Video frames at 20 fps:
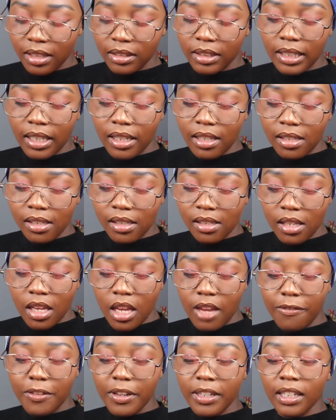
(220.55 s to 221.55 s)
It says,
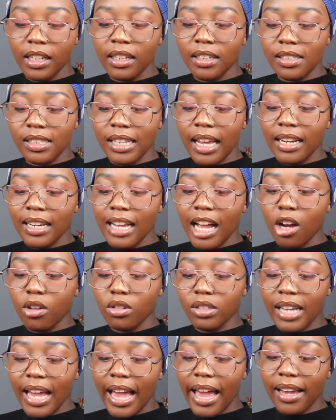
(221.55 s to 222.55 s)
if you can understand how
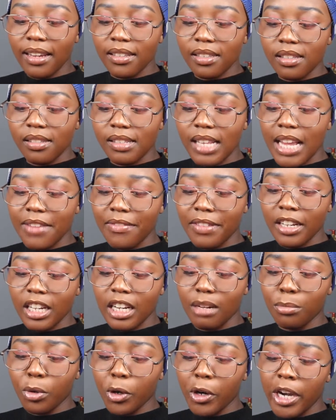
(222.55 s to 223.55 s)
tax, saving
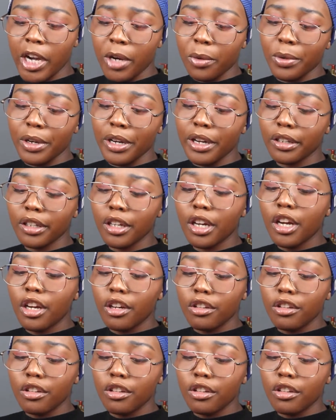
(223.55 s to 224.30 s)
and borrowing work,